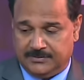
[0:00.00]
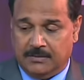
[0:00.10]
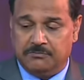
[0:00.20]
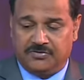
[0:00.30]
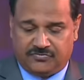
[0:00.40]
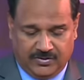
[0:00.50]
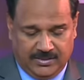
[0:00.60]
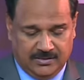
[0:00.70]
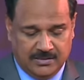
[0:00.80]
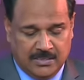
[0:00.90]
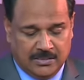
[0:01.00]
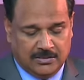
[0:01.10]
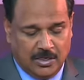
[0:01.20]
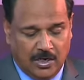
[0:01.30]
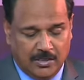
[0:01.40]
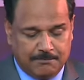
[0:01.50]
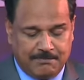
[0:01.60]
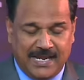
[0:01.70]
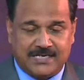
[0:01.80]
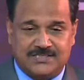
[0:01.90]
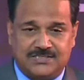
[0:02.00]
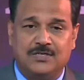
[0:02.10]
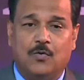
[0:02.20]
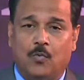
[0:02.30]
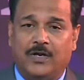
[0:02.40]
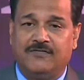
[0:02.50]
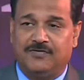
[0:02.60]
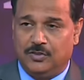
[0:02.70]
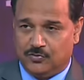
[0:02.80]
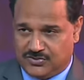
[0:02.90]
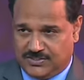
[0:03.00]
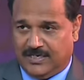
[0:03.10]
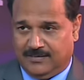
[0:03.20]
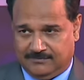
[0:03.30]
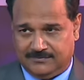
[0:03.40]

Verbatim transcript: Number three, God backs whatever you say.